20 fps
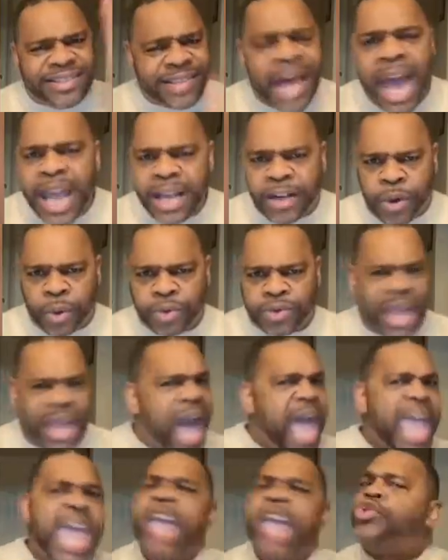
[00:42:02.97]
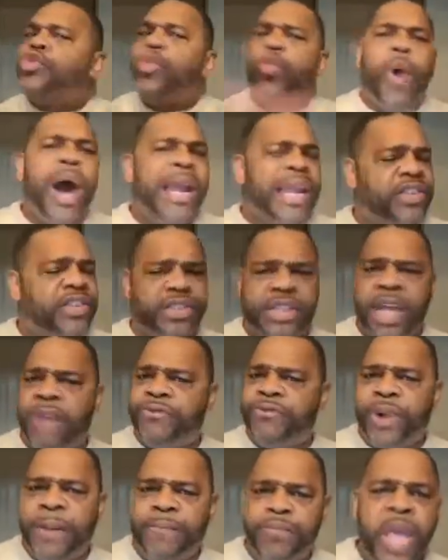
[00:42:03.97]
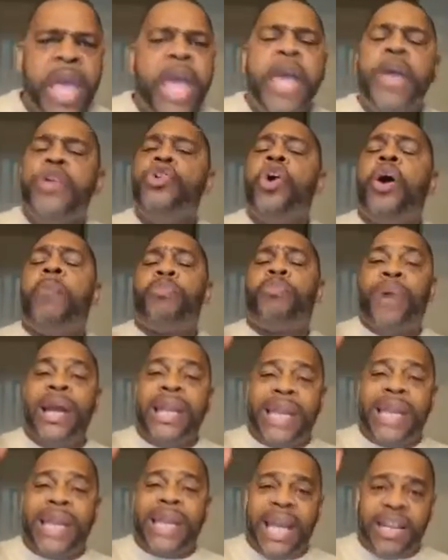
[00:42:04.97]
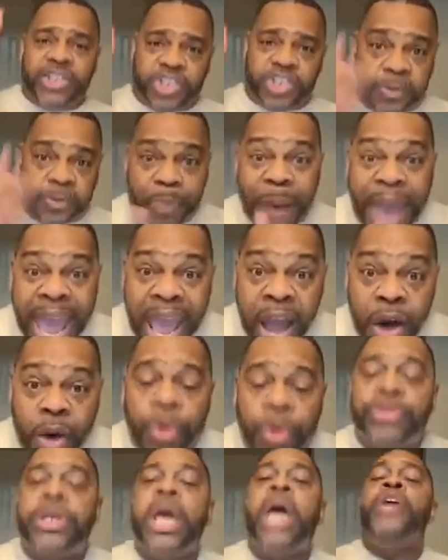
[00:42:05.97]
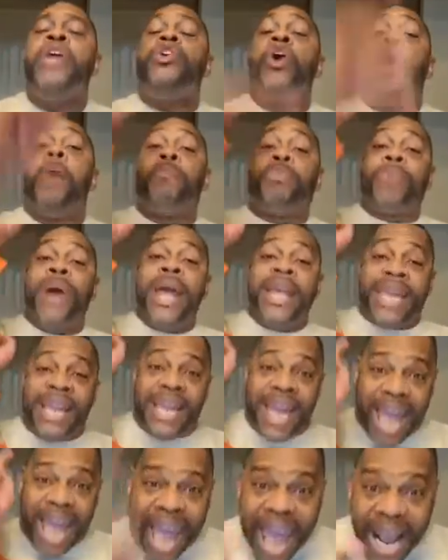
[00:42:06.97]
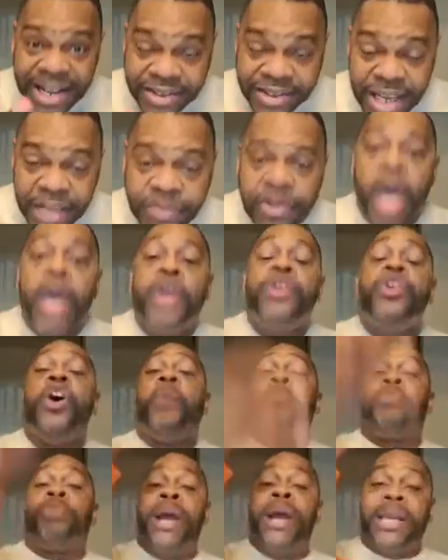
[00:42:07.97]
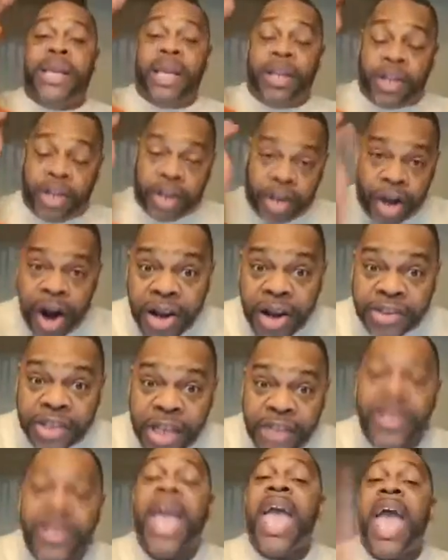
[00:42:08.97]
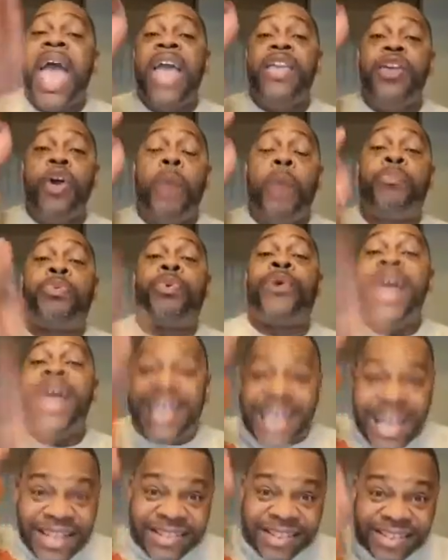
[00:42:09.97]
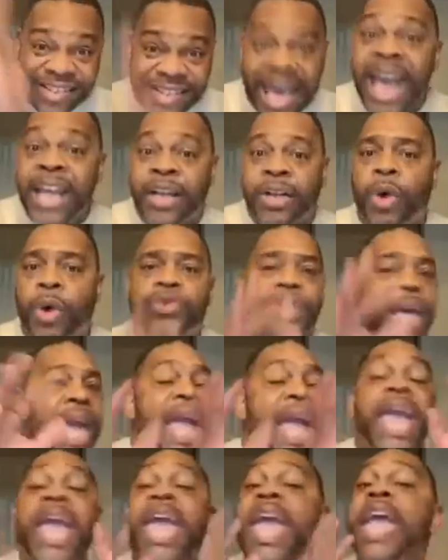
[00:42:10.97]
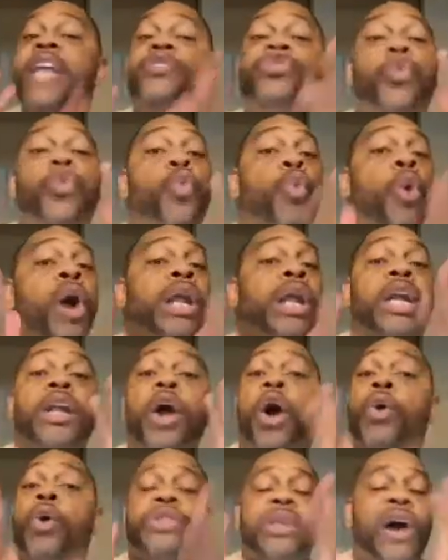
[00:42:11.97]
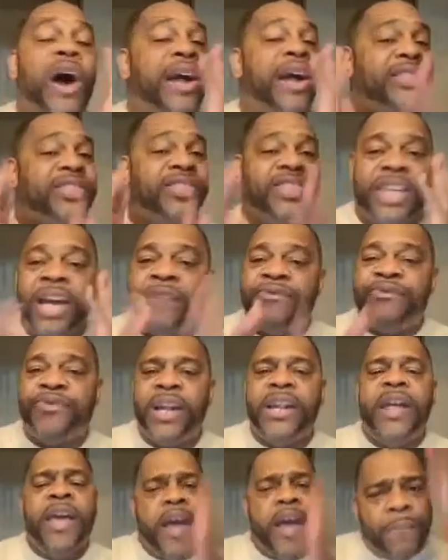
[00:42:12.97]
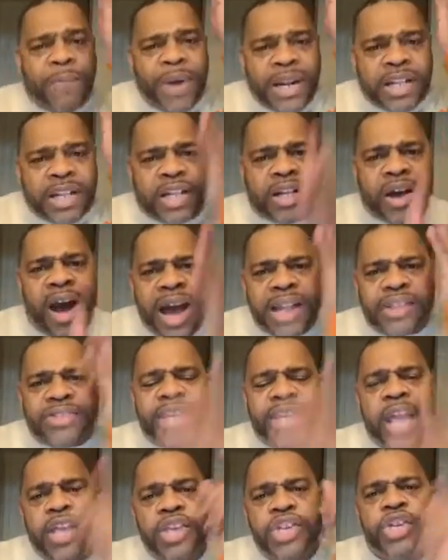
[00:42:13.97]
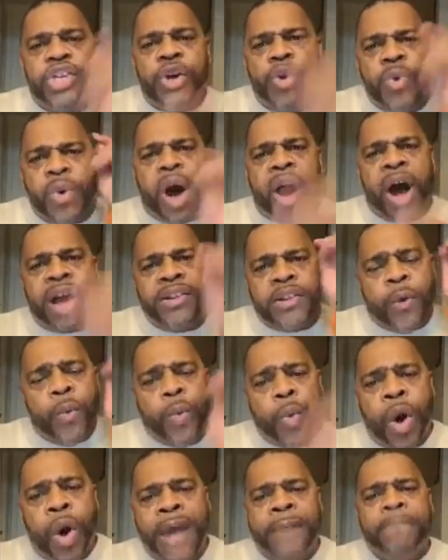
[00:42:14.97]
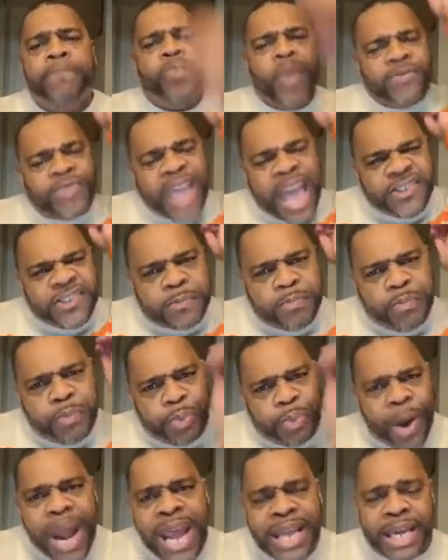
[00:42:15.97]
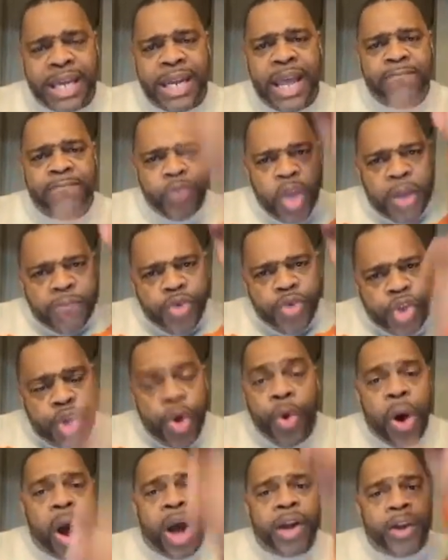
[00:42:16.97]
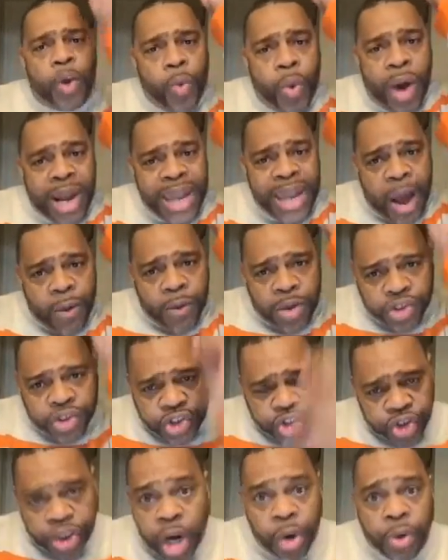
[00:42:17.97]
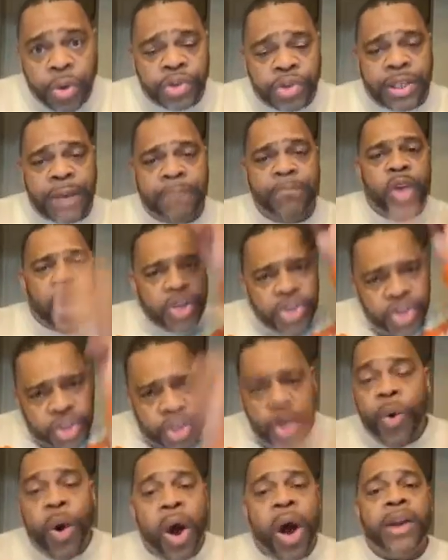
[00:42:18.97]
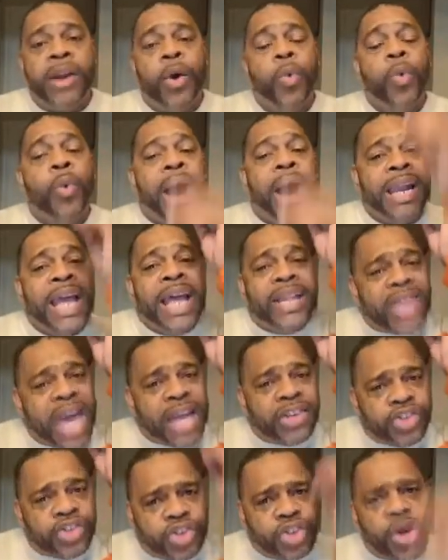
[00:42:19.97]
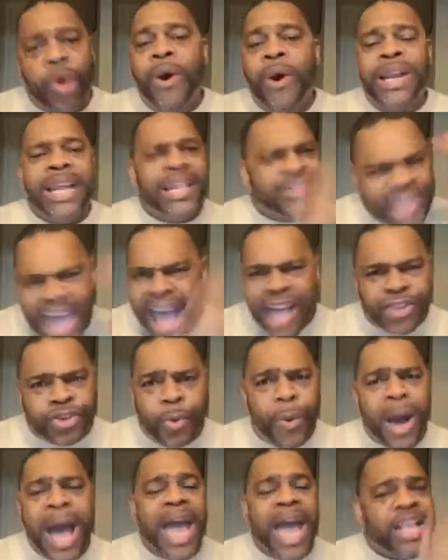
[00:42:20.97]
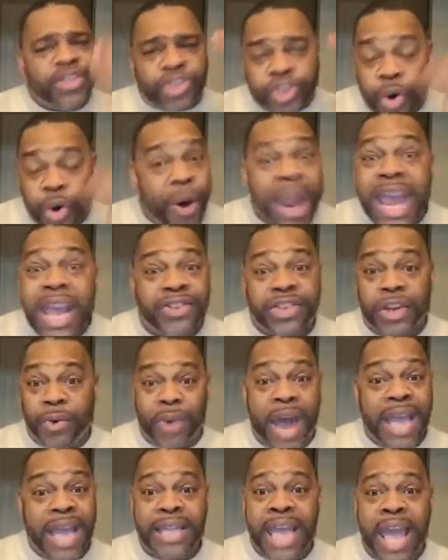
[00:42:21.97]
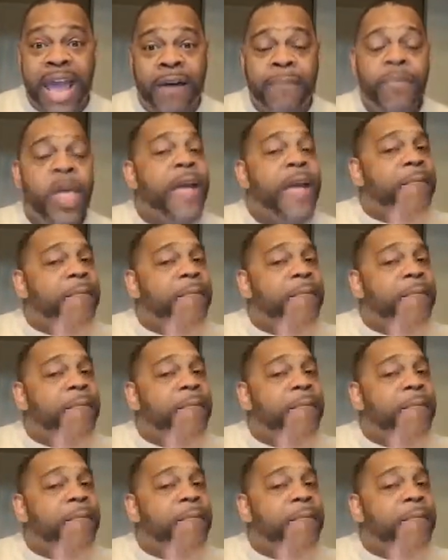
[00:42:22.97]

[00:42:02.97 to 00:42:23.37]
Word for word: cycles. Each one is different. You're breaking spells, you're breaking hexes, you're breaking curses, and you're breaking cycles. Each one of those are different, but God said, you are the one that's breaking it. You are the one that was chosen. You are the one that's doing it. That's why it's crazy right now.